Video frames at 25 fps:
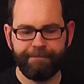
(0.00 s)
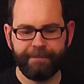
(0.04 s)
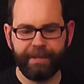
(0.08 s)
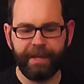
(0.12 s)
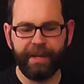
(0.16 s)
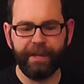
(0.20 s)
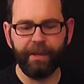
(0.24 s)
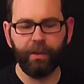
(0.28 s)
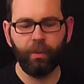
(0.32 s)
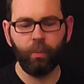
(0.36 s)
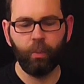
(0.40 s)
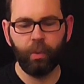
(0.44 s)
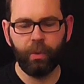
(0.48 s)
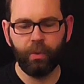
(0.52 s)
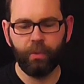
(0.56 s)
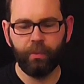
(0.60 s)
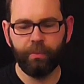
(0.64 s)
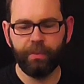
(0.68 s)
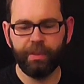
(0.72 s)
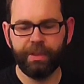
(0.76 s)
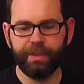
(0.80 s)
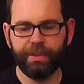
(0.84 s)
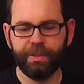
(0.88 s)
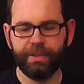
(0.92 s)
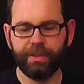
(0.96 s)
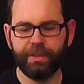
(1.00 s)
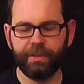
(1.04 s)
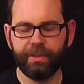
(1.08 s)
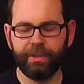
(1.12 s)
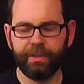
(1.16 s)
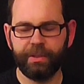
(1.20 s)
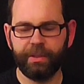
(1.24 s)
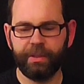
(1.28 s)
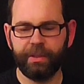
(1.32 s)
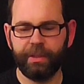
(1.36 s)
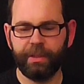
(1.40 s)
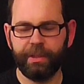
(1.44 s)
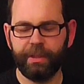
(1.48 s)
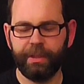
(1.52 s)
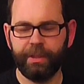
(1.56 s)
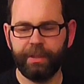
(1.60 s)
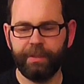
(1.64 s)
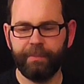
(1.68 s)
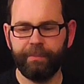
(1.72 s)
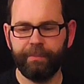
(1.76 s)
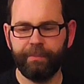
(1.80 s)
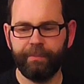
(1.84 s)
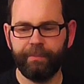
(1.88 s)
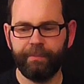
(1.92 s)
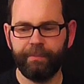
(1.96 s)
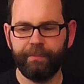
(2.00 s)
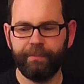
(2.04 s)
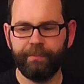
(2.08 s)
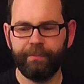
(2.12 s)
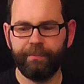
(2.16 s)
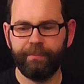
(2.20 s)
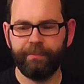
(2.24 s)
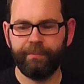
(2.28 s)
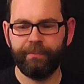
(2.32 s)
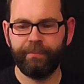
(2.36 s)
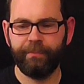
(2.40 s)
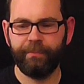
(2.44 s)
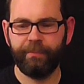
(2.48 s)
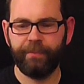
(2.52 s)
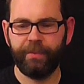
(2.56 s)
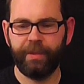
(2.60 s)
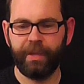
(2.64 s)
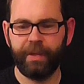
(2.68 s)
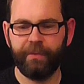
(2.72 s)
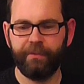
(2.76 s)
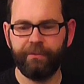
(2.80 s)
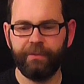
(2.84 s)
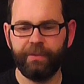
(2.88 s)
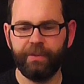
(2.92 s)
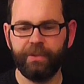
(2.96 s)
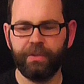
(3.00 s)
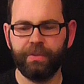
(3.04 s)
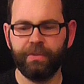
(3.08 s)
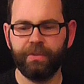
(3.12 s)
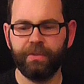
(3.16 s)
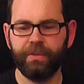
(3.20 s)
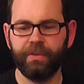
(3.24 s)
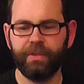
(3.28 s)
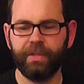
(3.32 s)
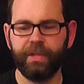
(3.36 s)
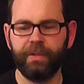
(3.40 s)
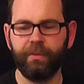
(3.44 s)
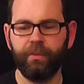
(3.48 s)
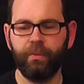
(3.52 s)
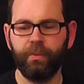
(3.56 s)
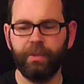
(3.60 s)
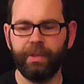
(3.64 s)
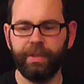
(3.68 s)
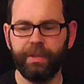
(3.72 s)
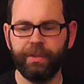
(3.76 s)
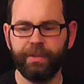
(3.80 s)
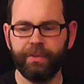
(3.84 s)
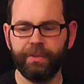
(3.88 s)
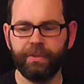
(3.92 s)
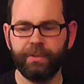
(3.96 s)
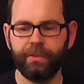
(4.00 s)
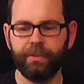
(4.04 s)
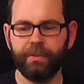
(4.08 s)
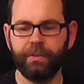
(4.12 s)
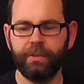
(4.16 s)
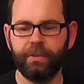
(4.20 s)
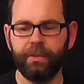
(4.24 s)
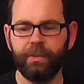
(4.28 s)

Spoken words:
and I will miss Death Visions of Sanguinius